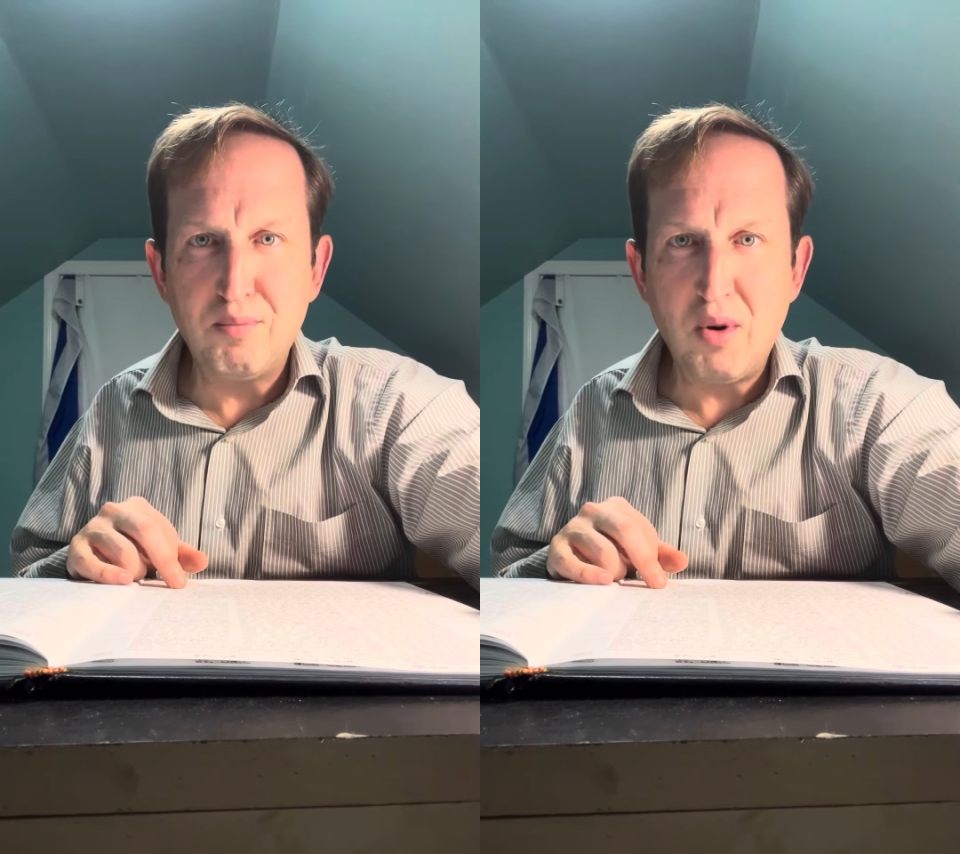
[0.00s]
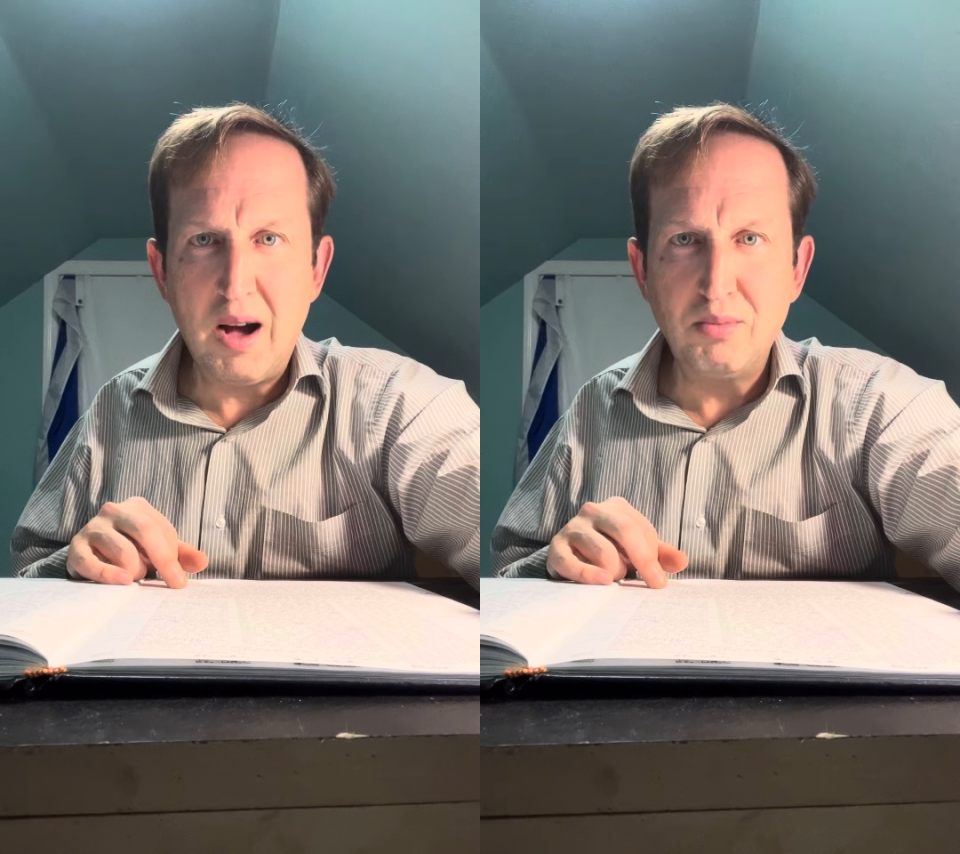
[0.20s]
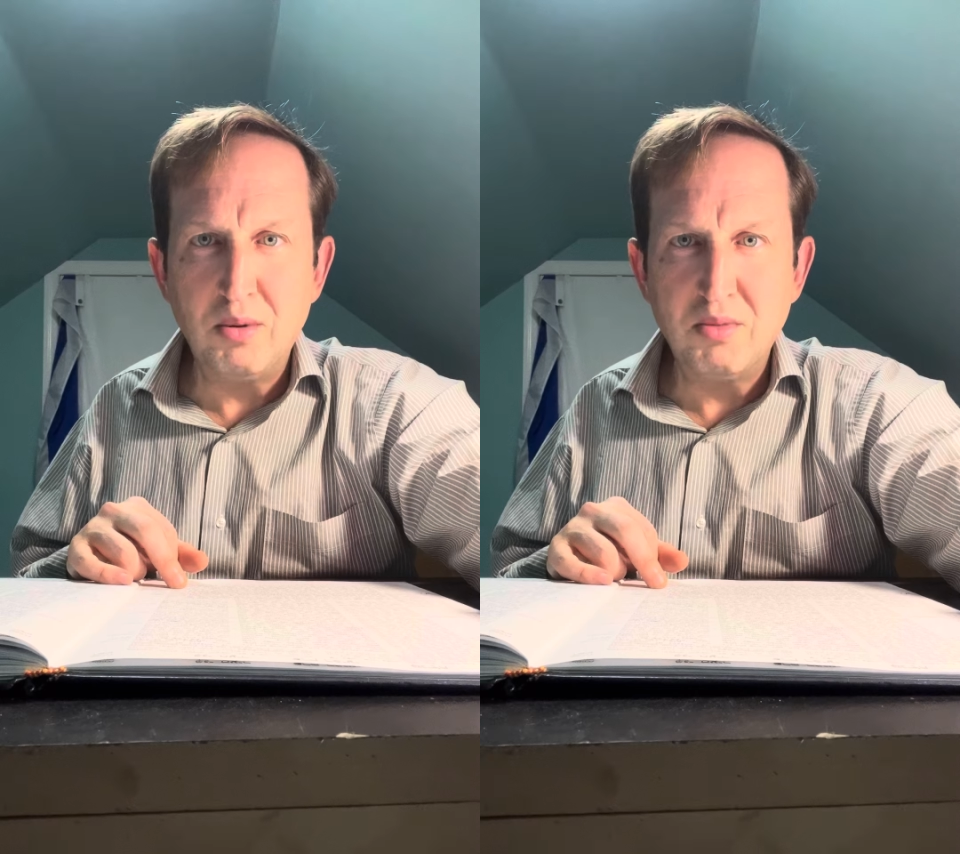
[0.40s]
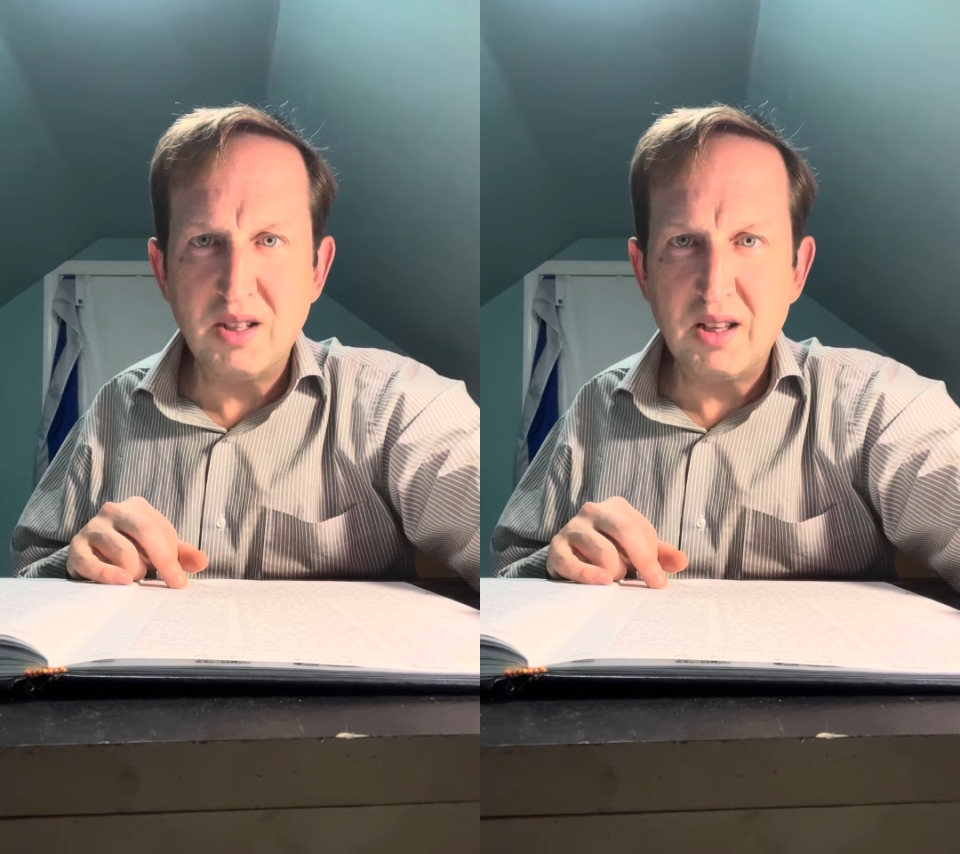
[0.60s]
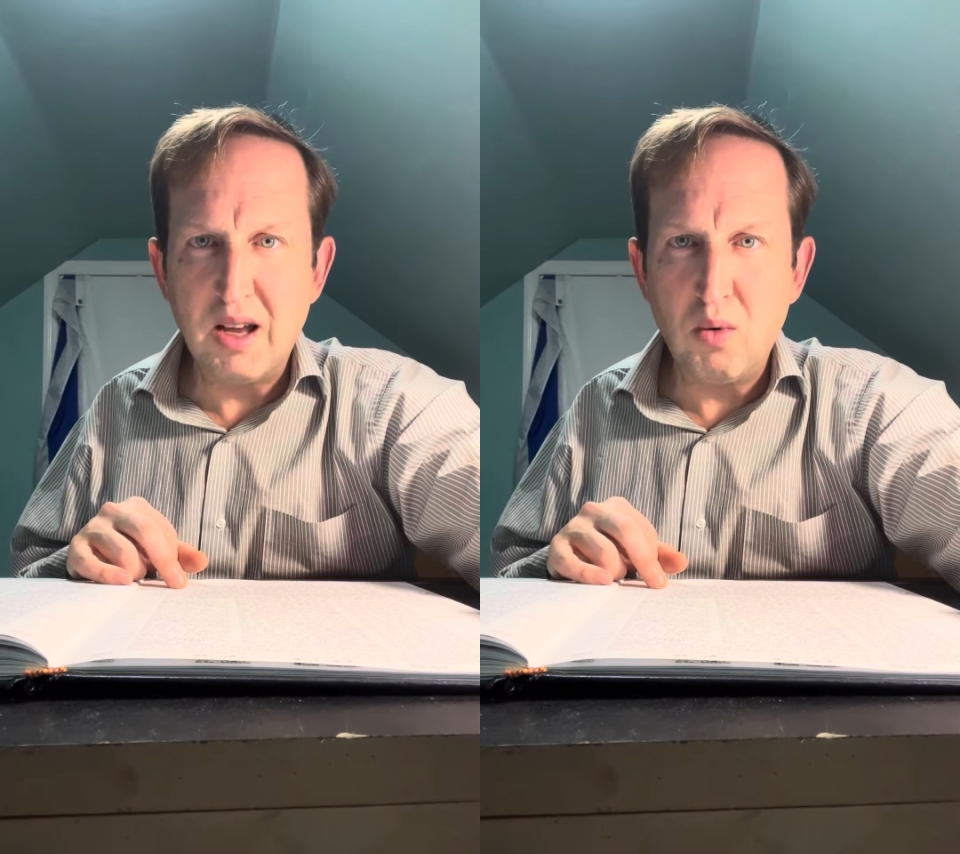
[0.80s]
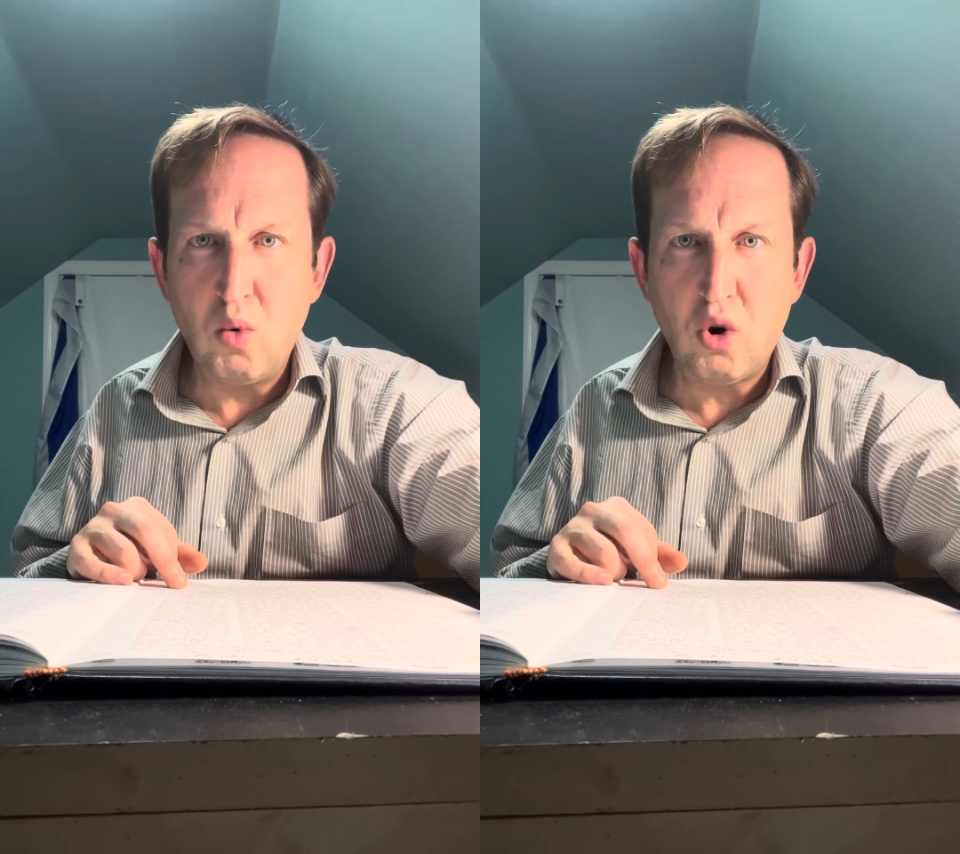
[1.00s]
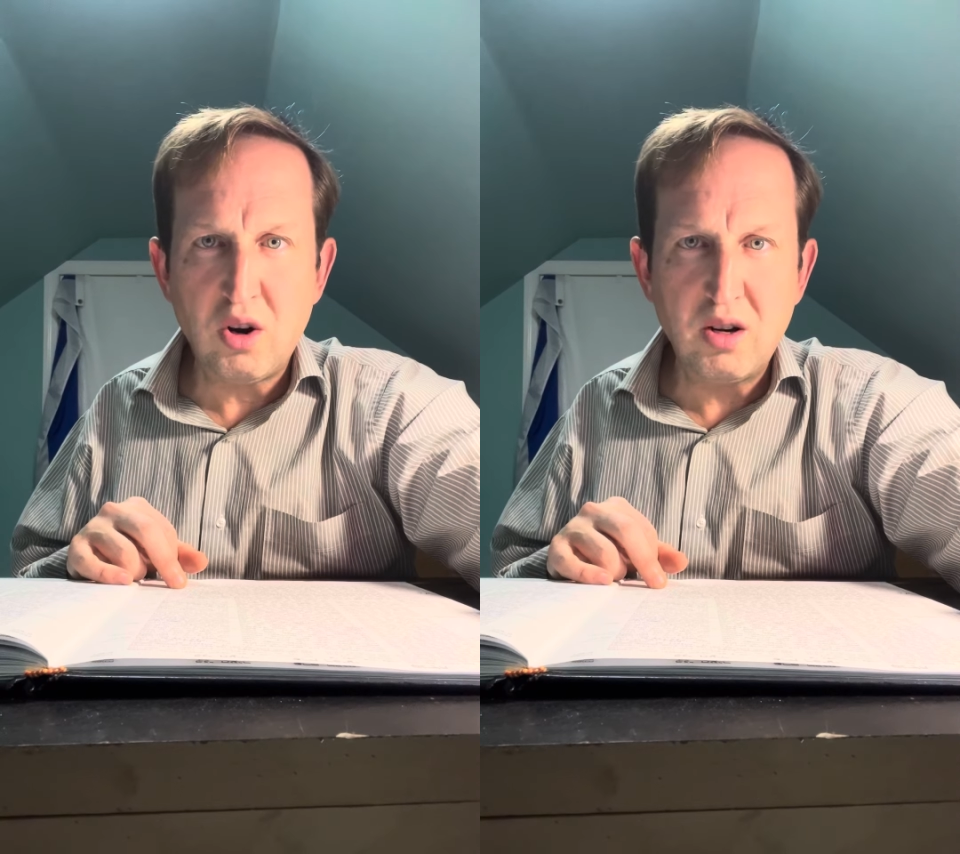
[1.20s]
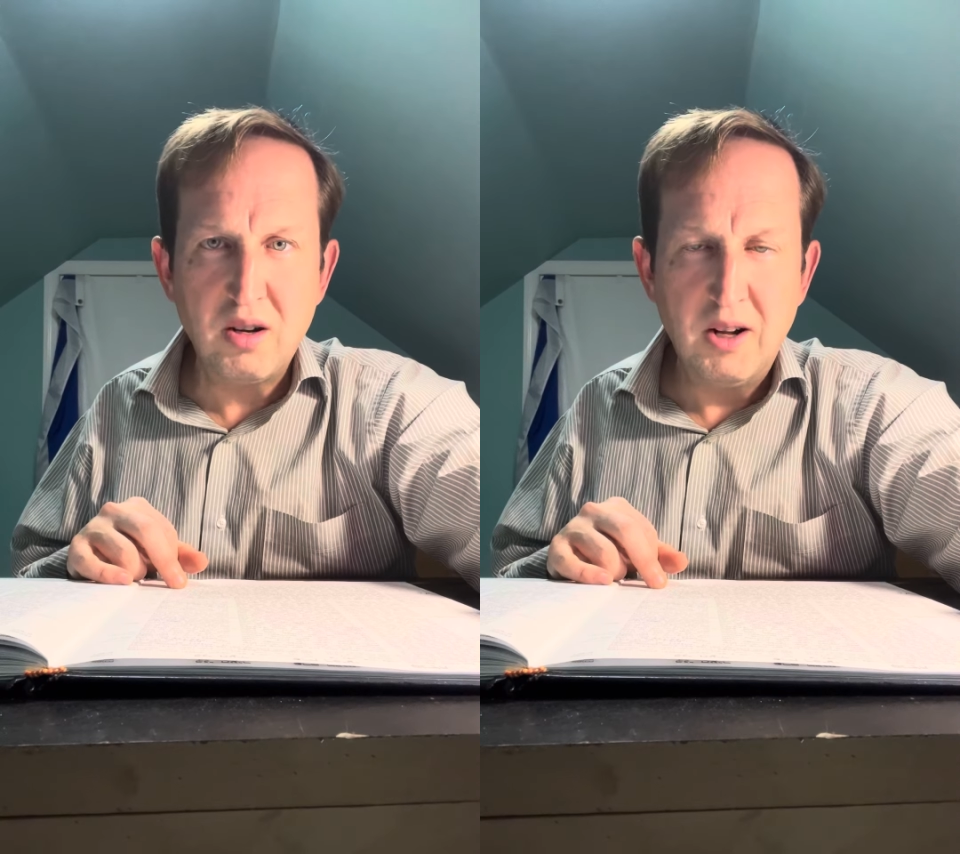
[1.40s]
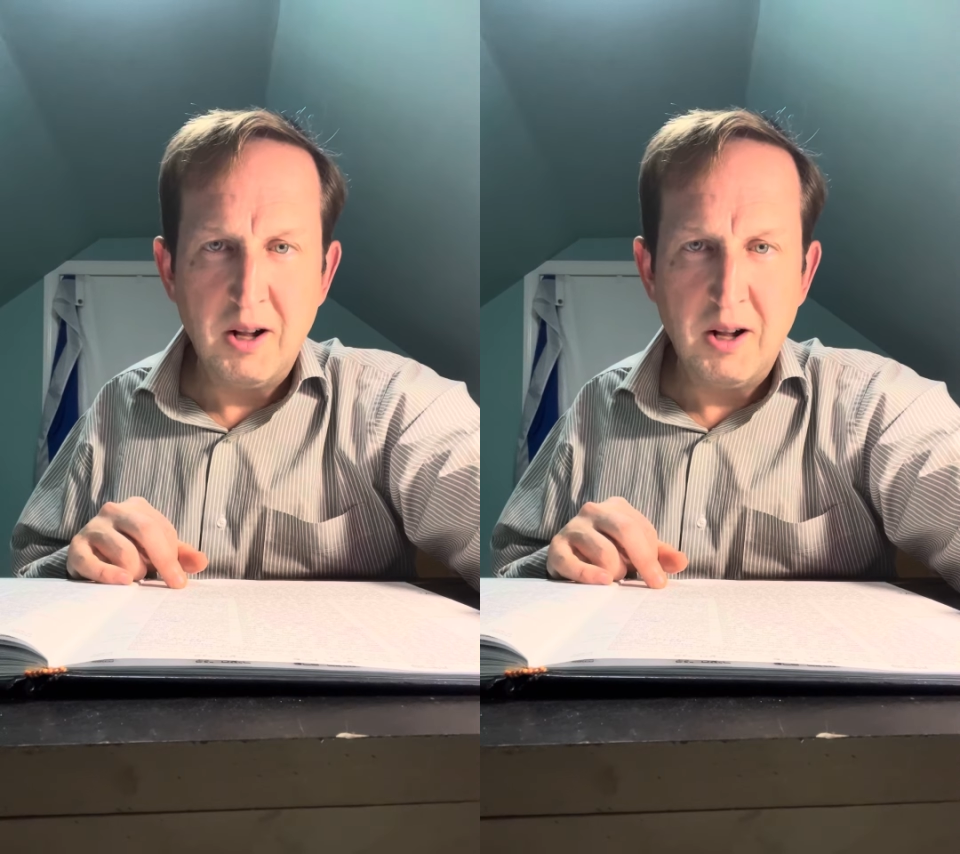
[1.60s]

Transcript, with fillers: problems at work,